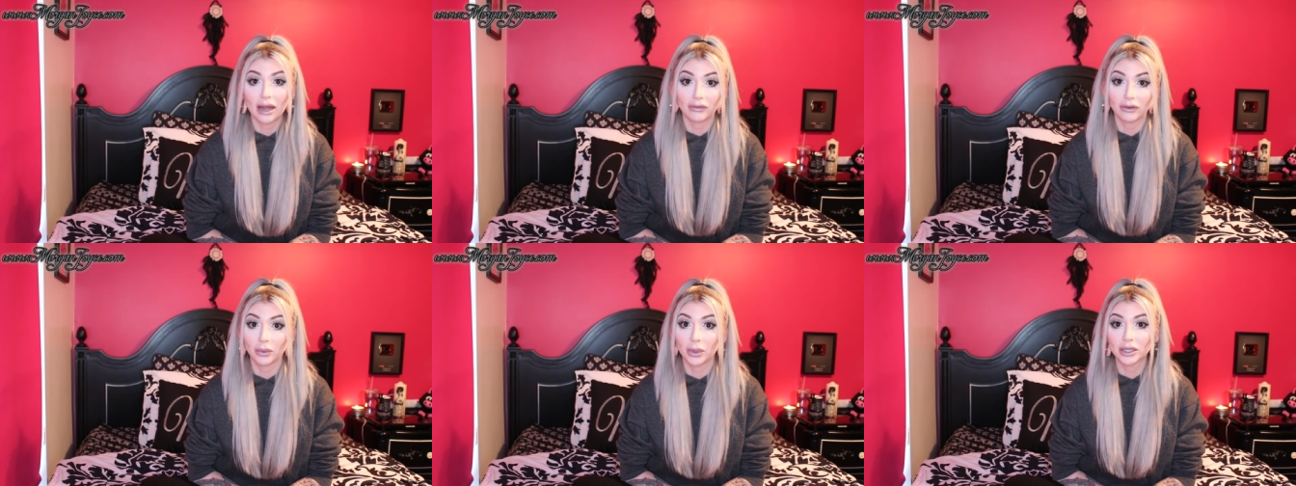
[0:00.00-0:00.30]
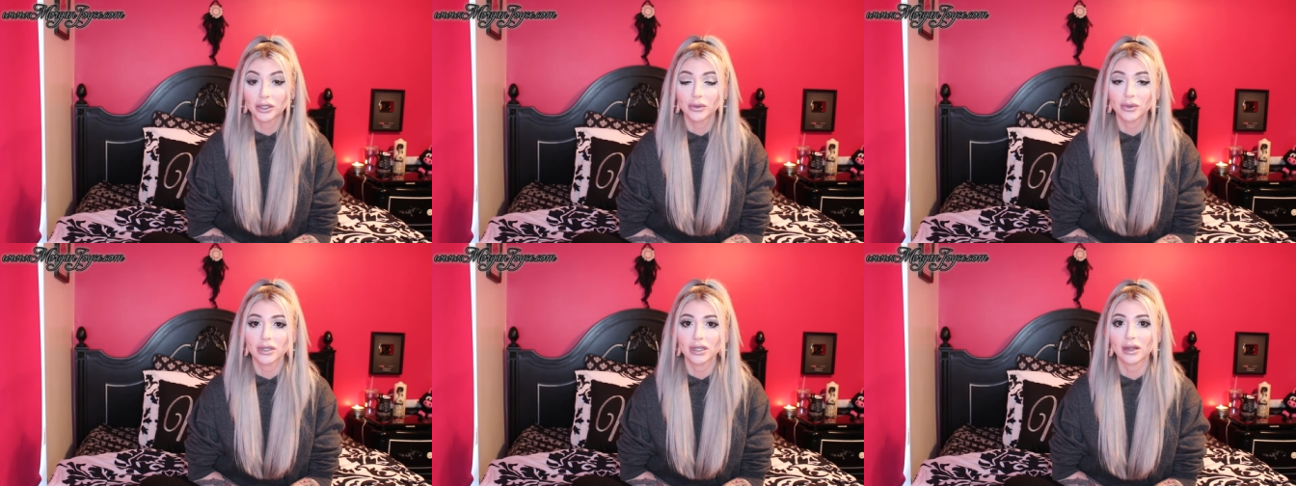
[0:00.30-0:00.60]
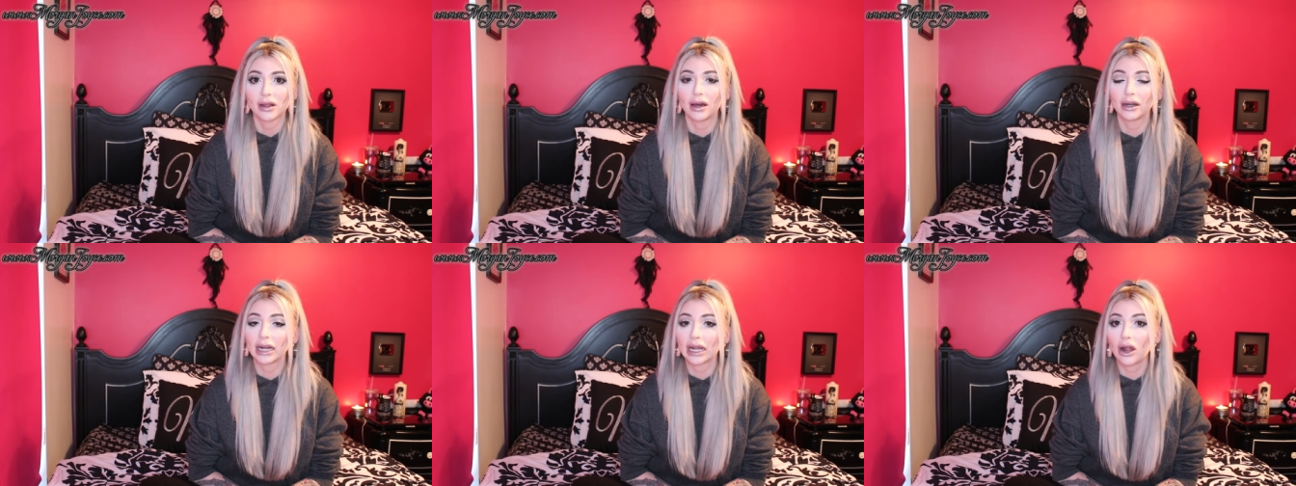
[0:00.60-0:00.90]
ever went to a
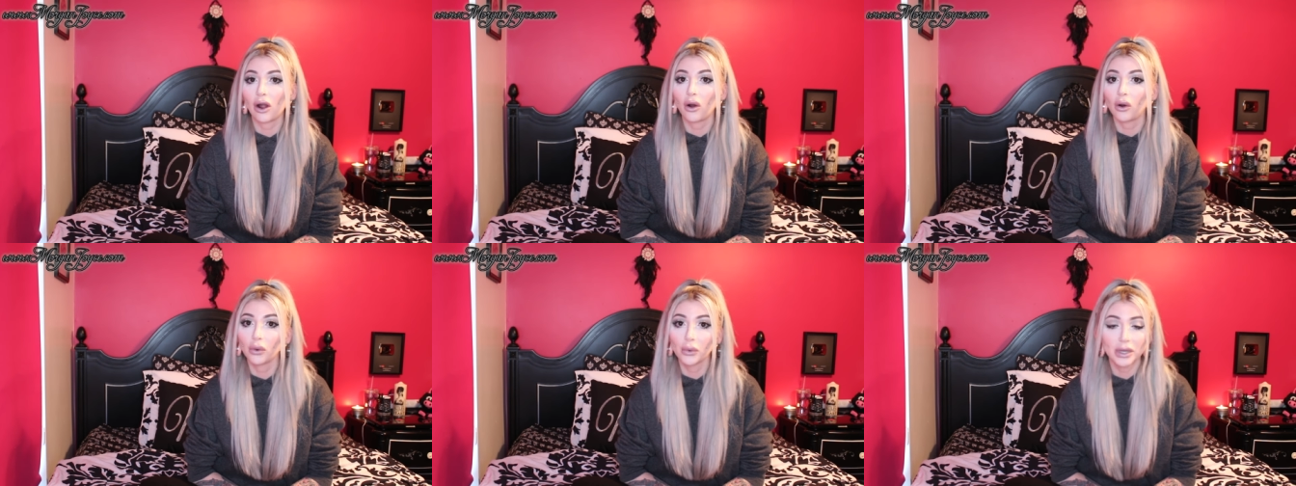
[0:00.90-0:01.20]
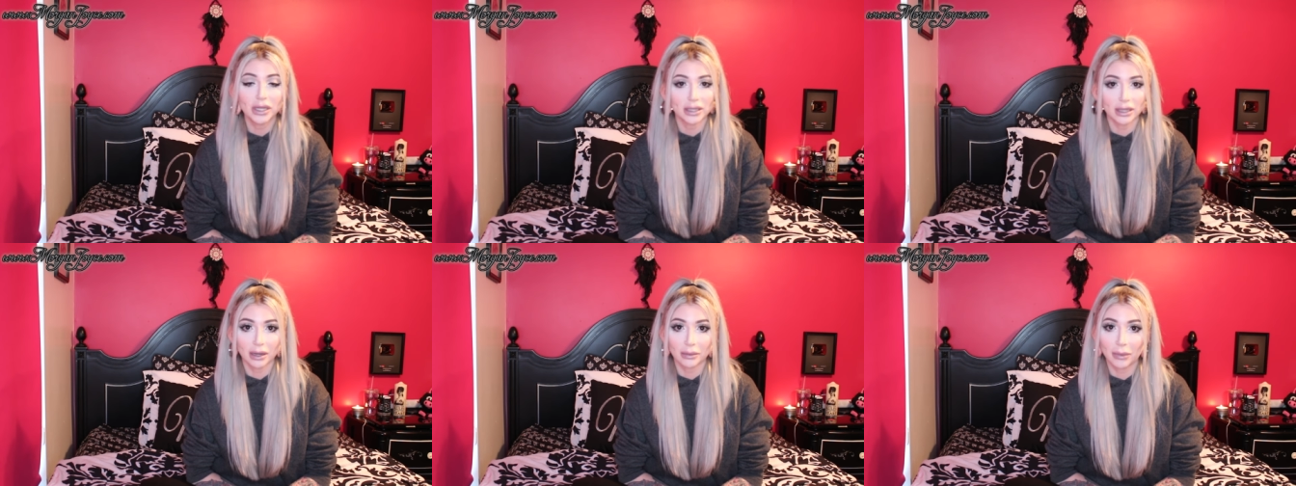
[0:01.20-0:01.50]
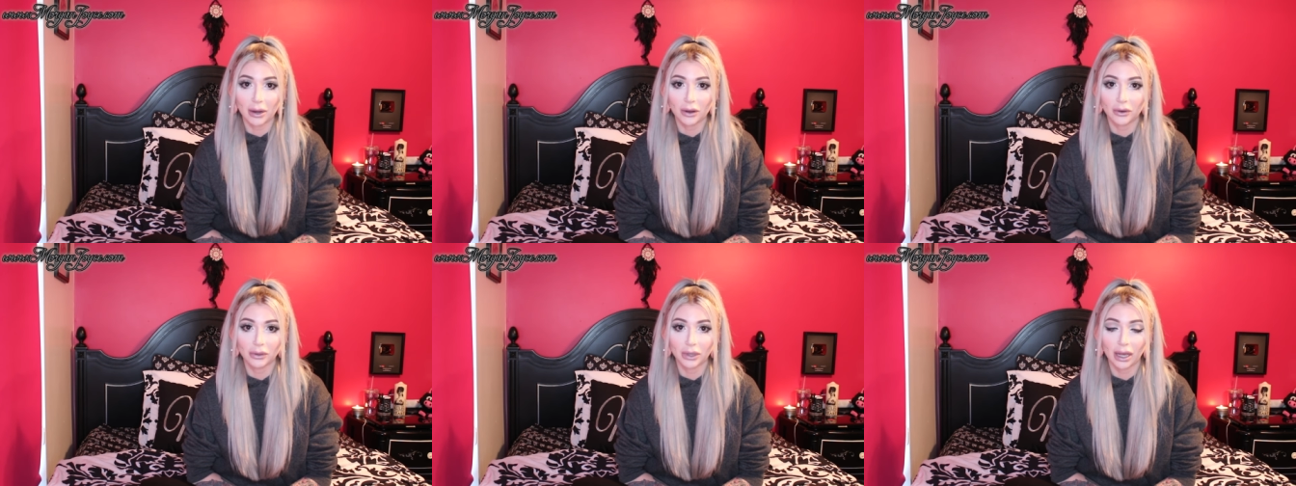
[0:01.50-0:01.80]
salon. I always did
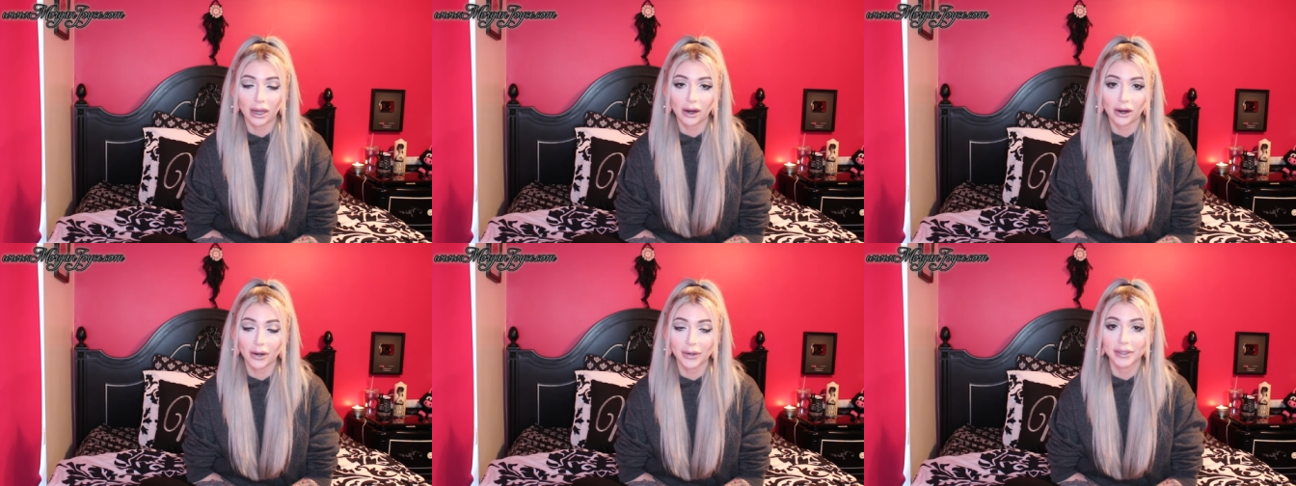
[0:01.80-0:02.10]
my own hair.